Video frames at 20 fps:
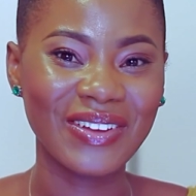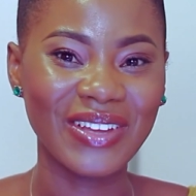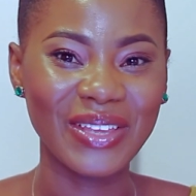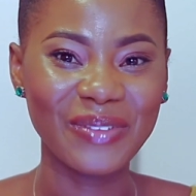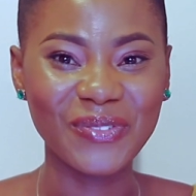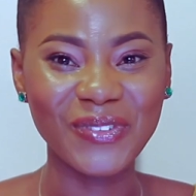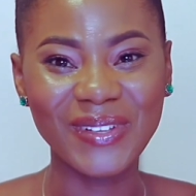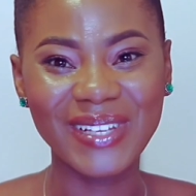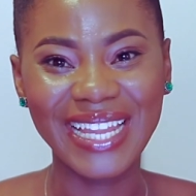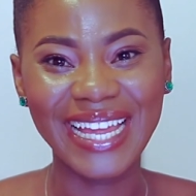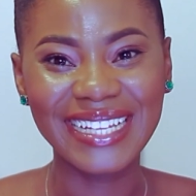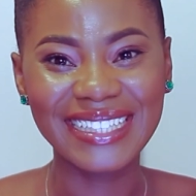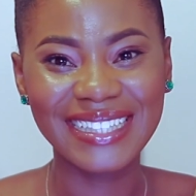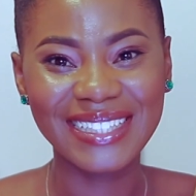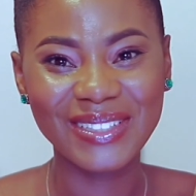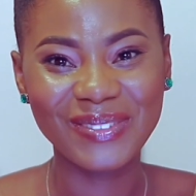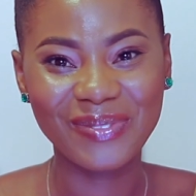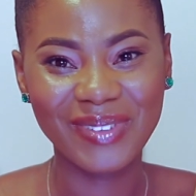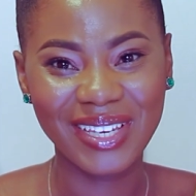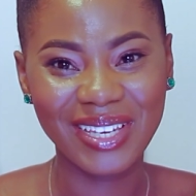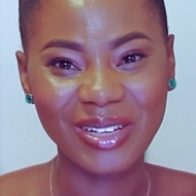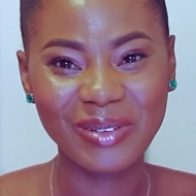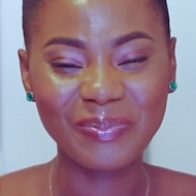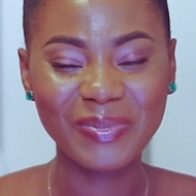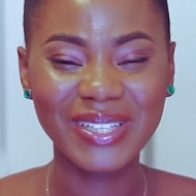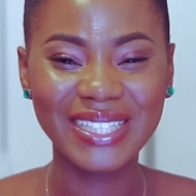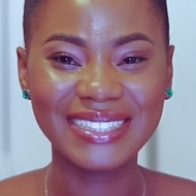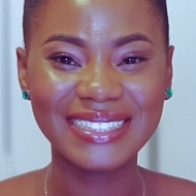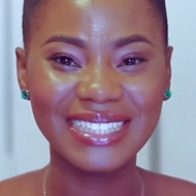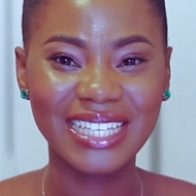If you like this video,
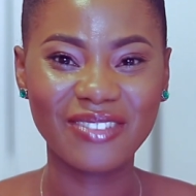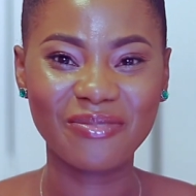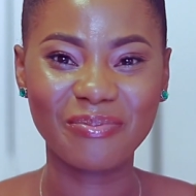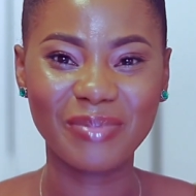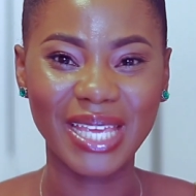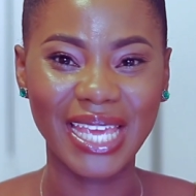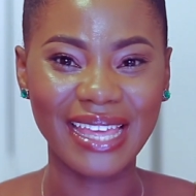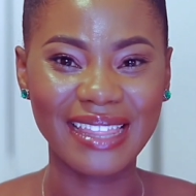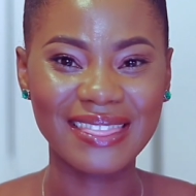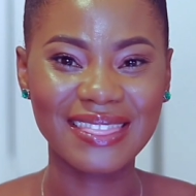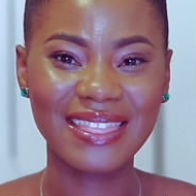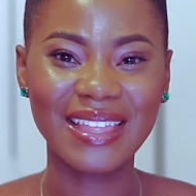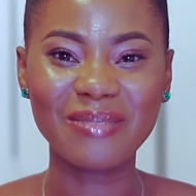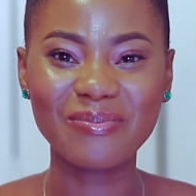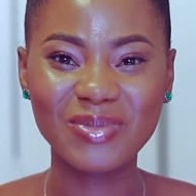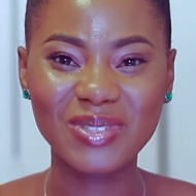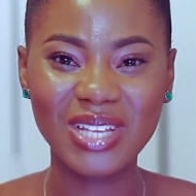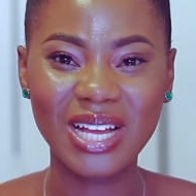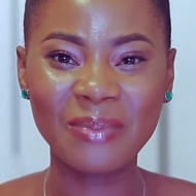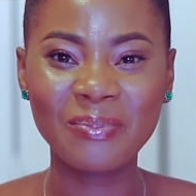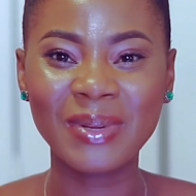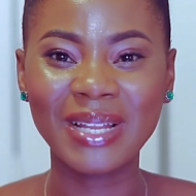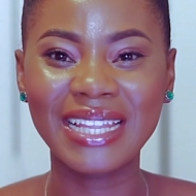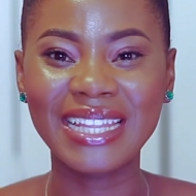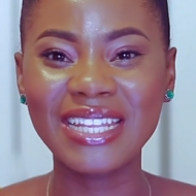please give me a thumbs up,